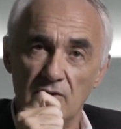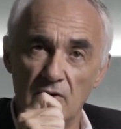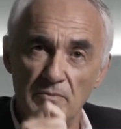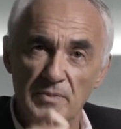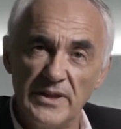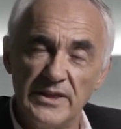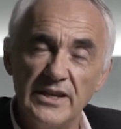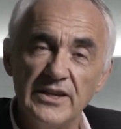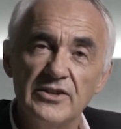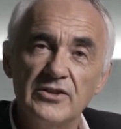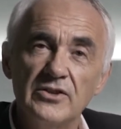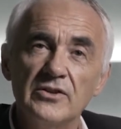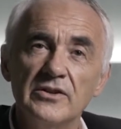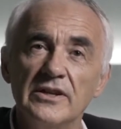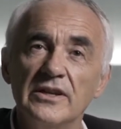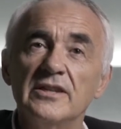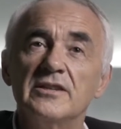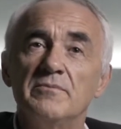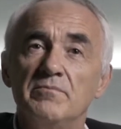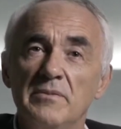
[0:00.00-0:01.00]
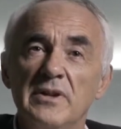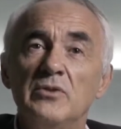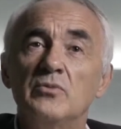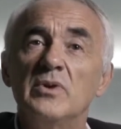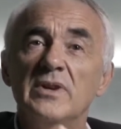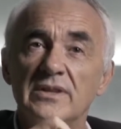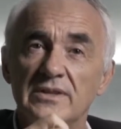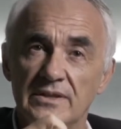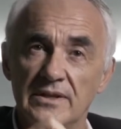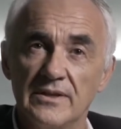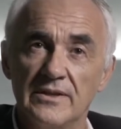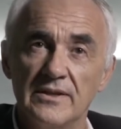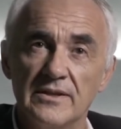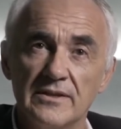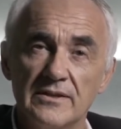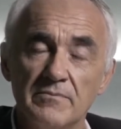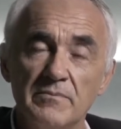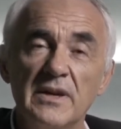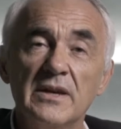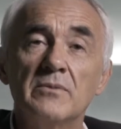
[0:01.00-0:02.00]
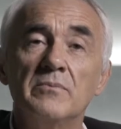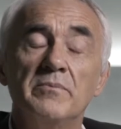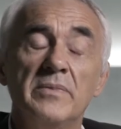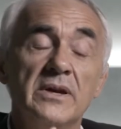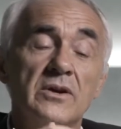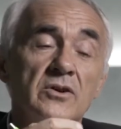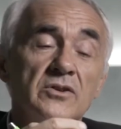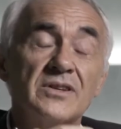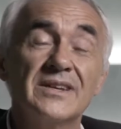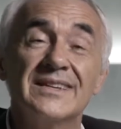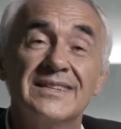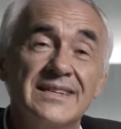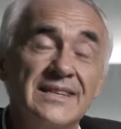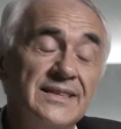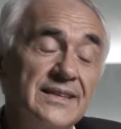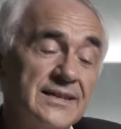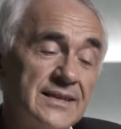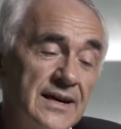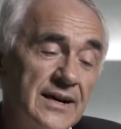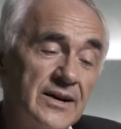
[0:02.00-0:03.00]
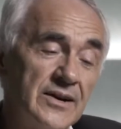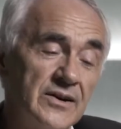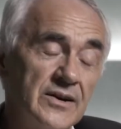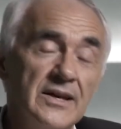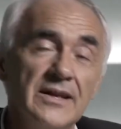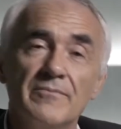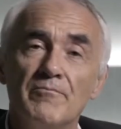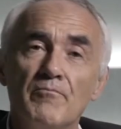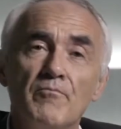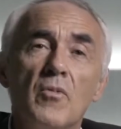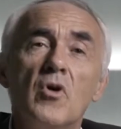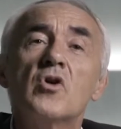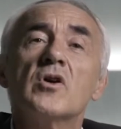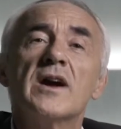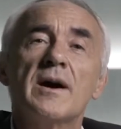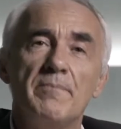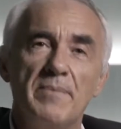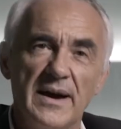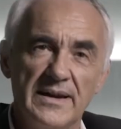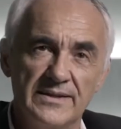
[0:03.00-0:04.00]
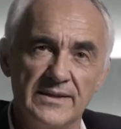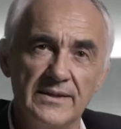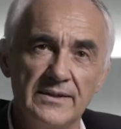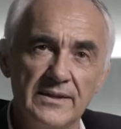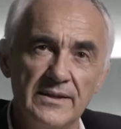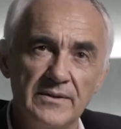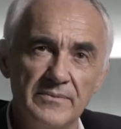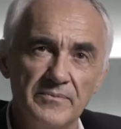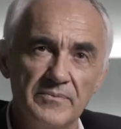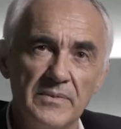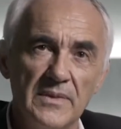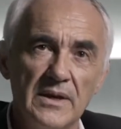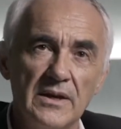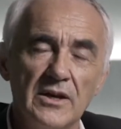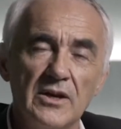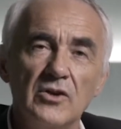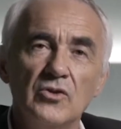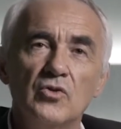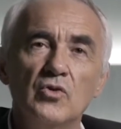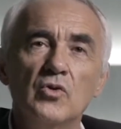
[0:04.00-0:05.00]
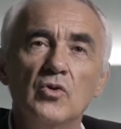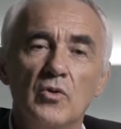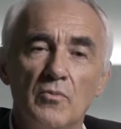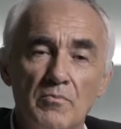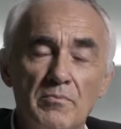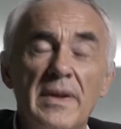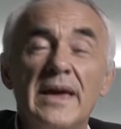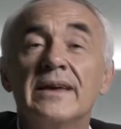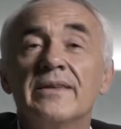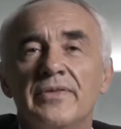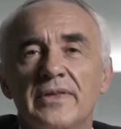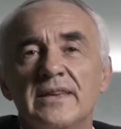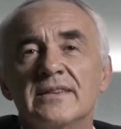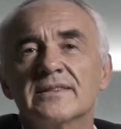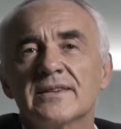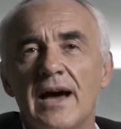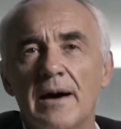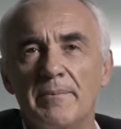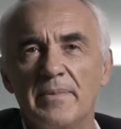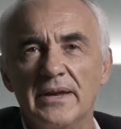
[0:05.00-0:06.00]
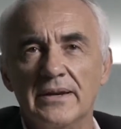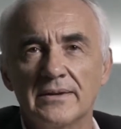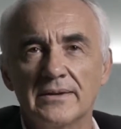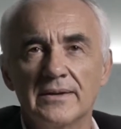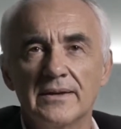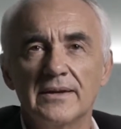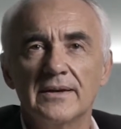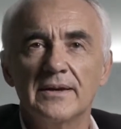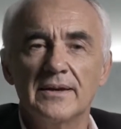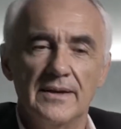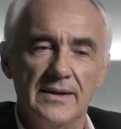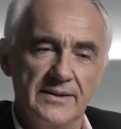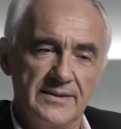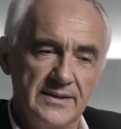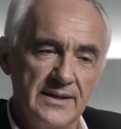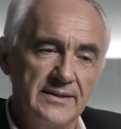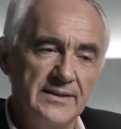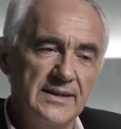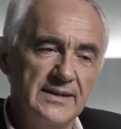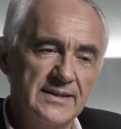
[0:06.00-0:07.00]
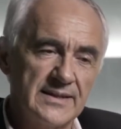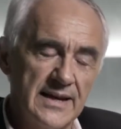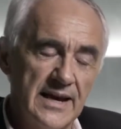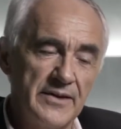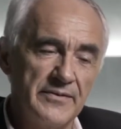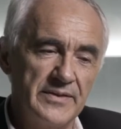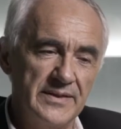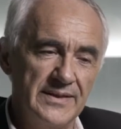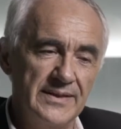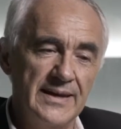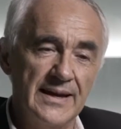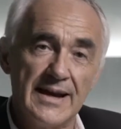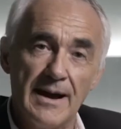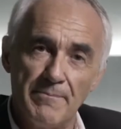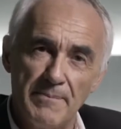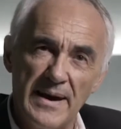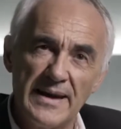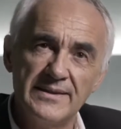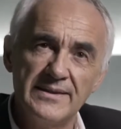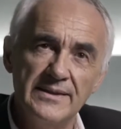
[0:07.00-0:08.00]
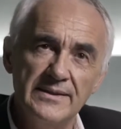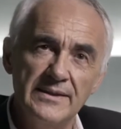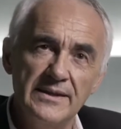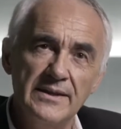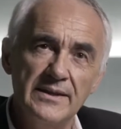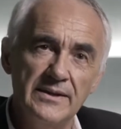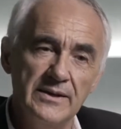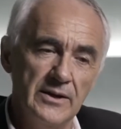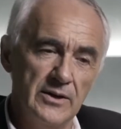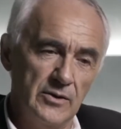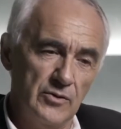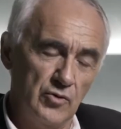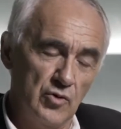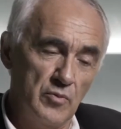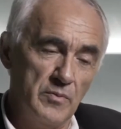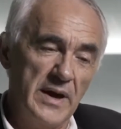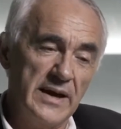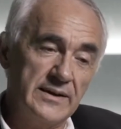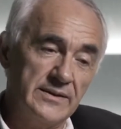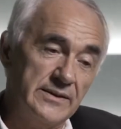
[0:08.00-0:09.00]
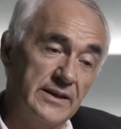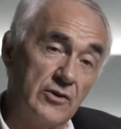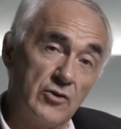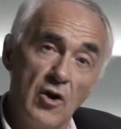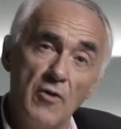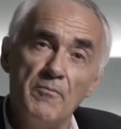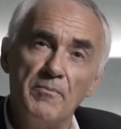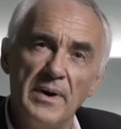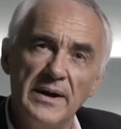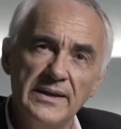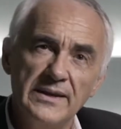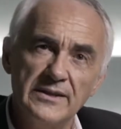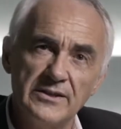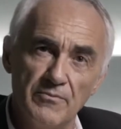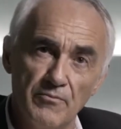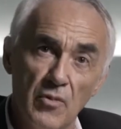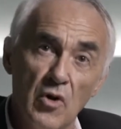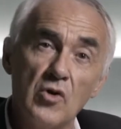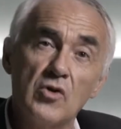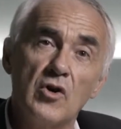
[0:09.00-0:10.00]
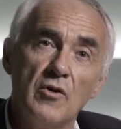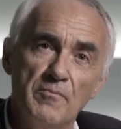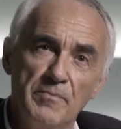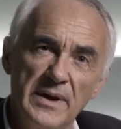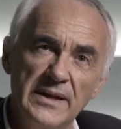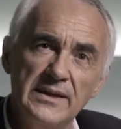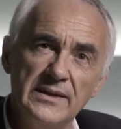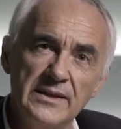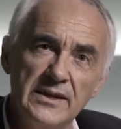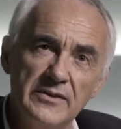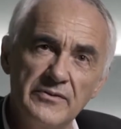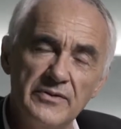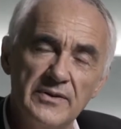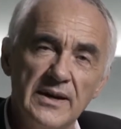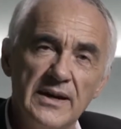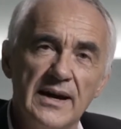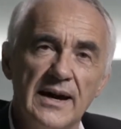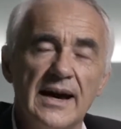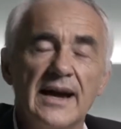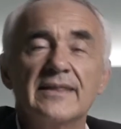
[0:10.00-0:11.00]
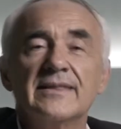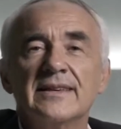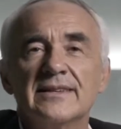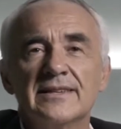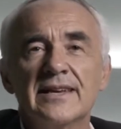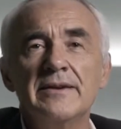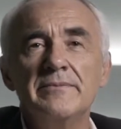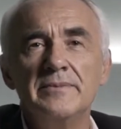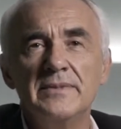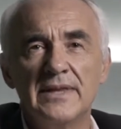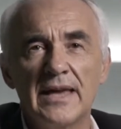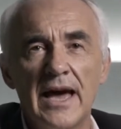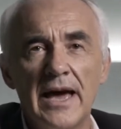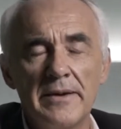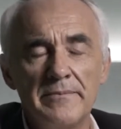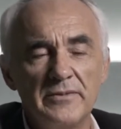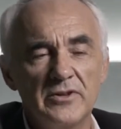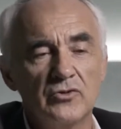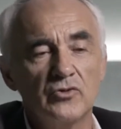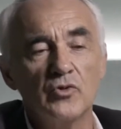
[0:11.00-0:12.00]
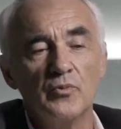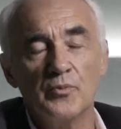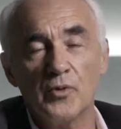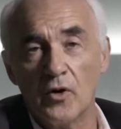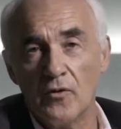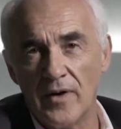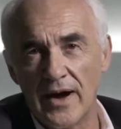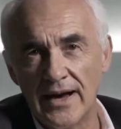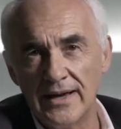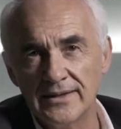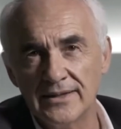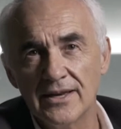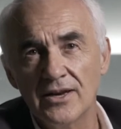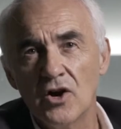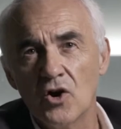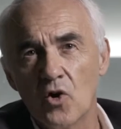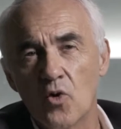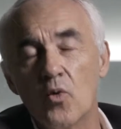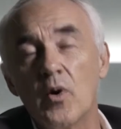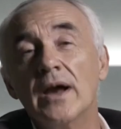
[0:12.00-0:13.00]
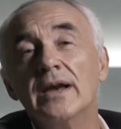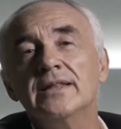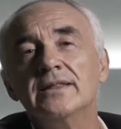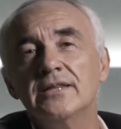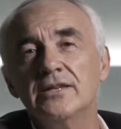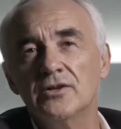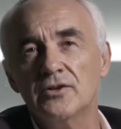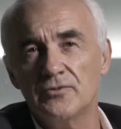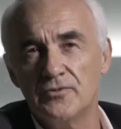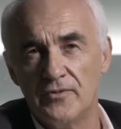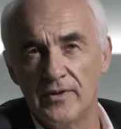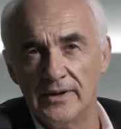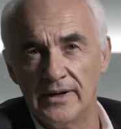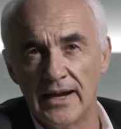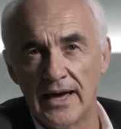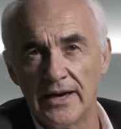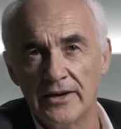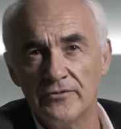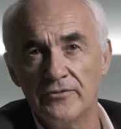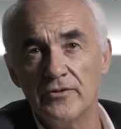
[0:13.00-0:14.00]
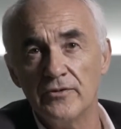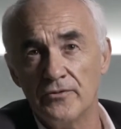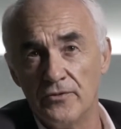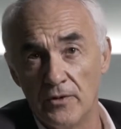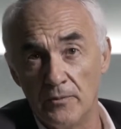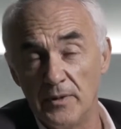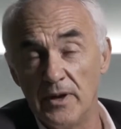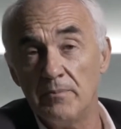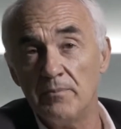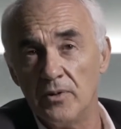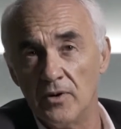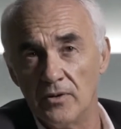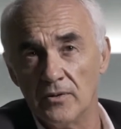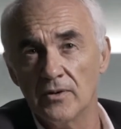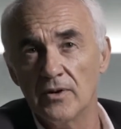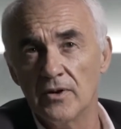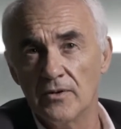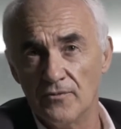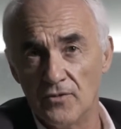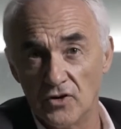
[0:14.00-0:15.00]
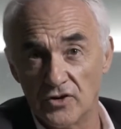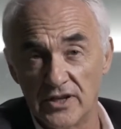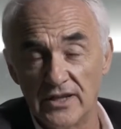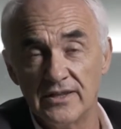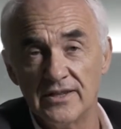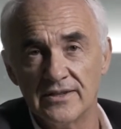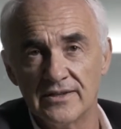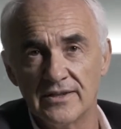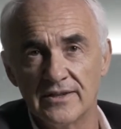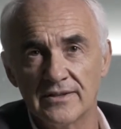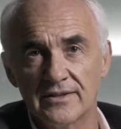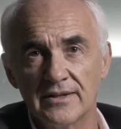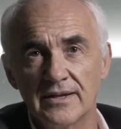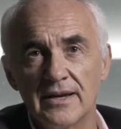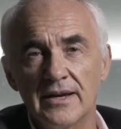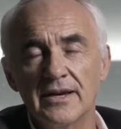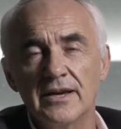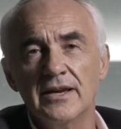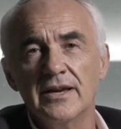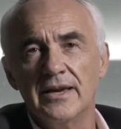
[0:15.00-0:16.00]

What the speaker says: Competition is between cities, because cities have more capacity to make things happen. Cities have the capacity to make the companies more competitive and at the same time to provide quality of life for people, for citizens.